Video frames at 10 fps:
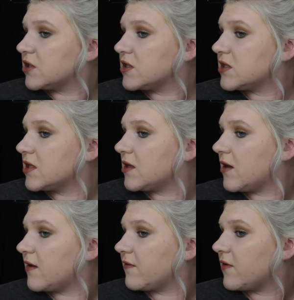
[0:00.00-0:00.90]
Just
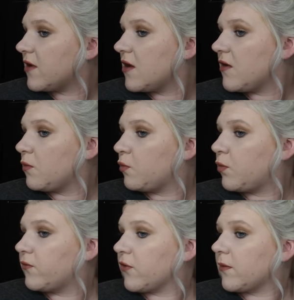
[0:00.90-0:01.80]
enough
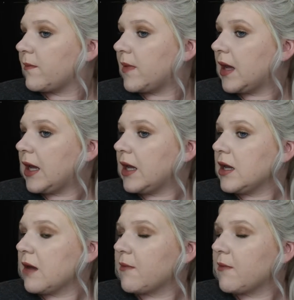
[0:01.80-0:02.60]
for me.